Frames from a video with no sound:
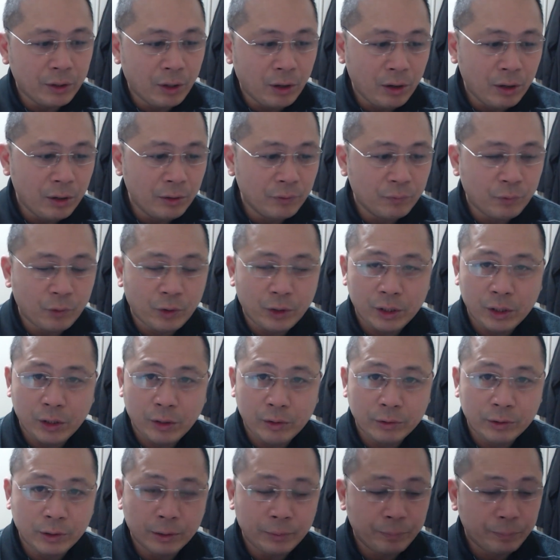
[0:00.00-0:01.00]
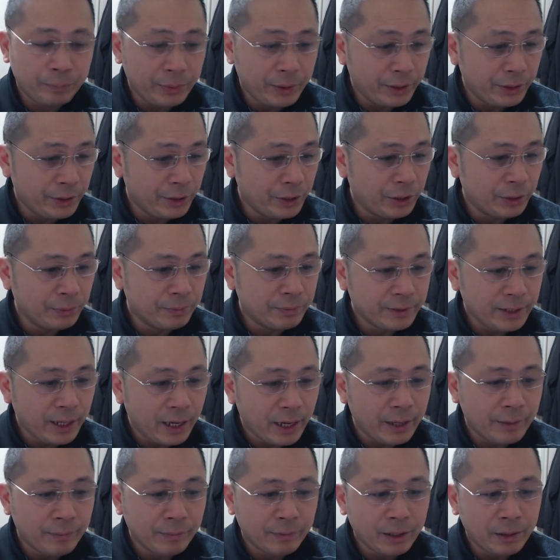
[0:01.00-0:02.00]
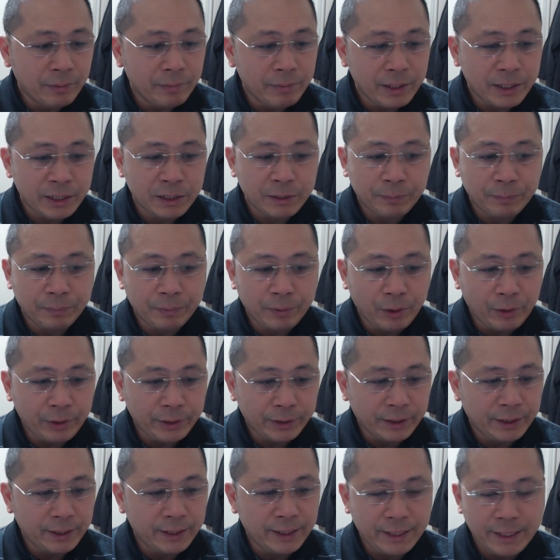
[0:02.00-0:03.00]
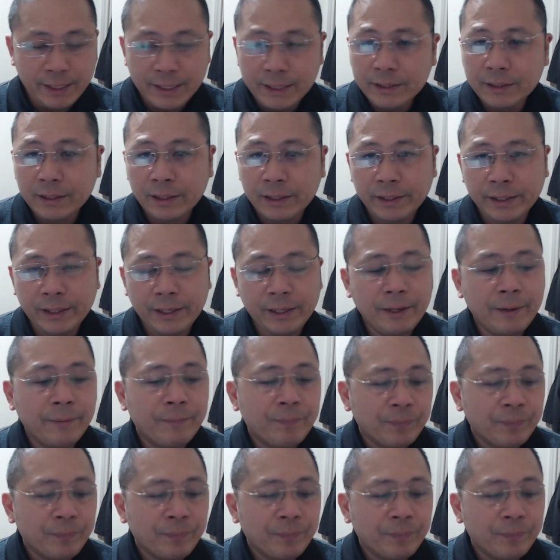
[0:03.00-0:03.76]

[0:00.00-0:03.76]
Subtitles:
on for a longer period of time can be exploited easily